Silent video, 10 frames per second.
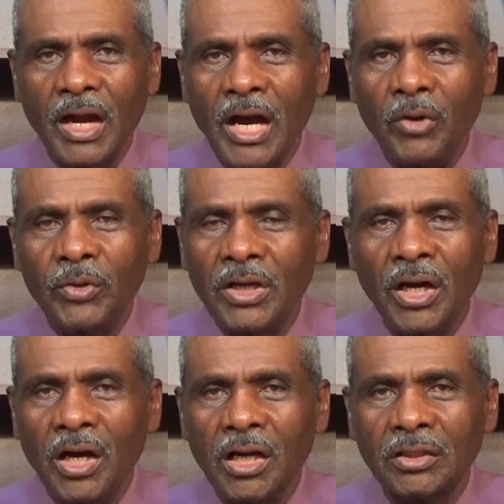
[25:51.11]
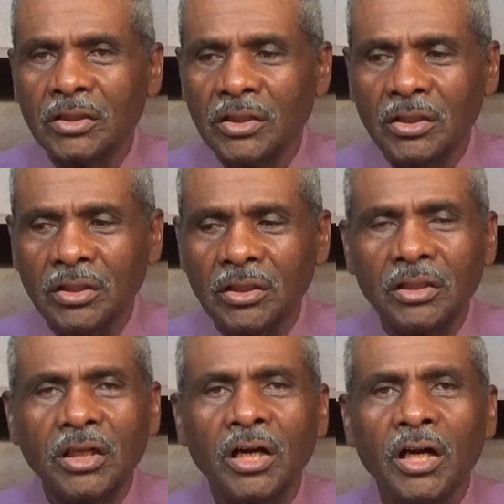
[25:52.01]
our God
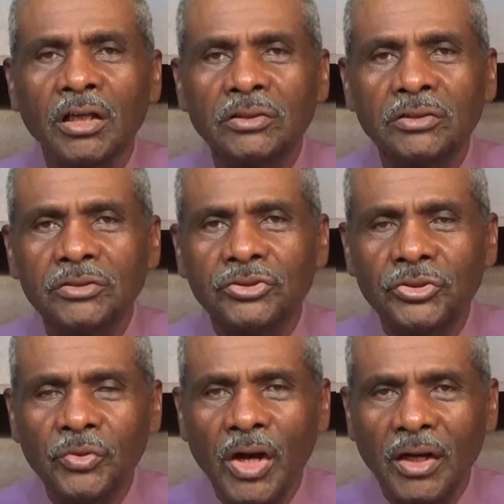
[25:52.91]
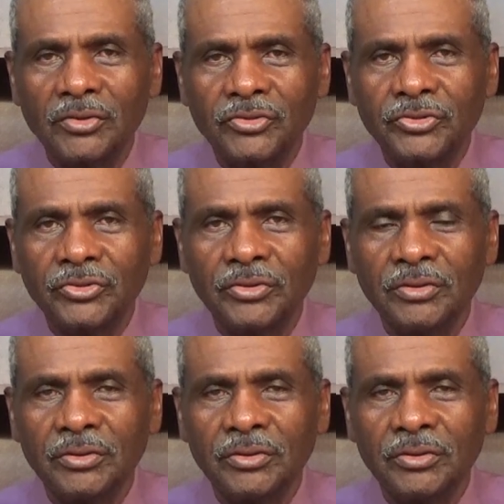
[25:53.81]
look on to us.